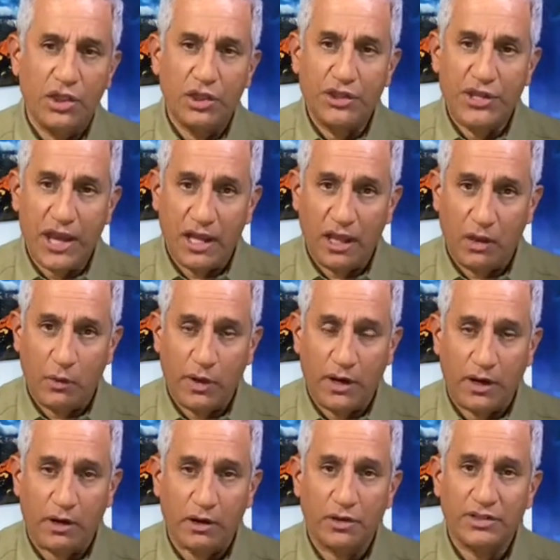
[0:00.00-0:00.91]

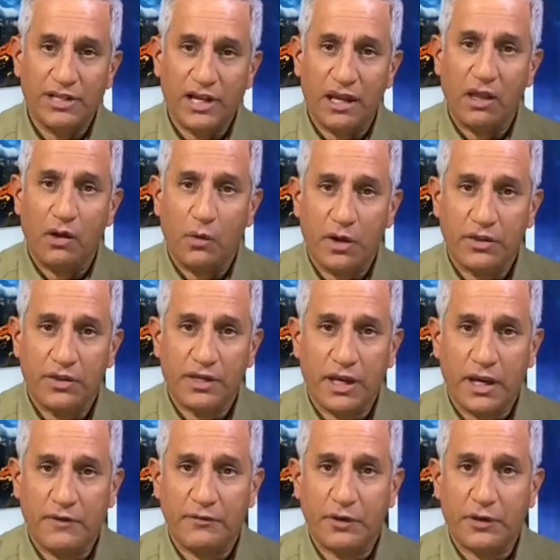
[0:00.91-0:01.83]
Delaware, the
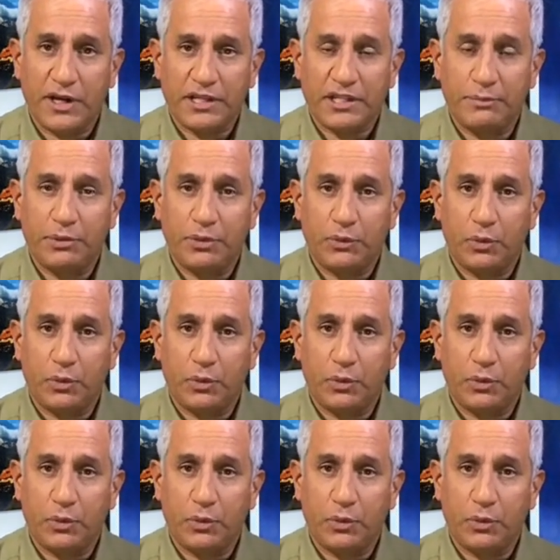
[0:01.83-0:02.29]
governor actually put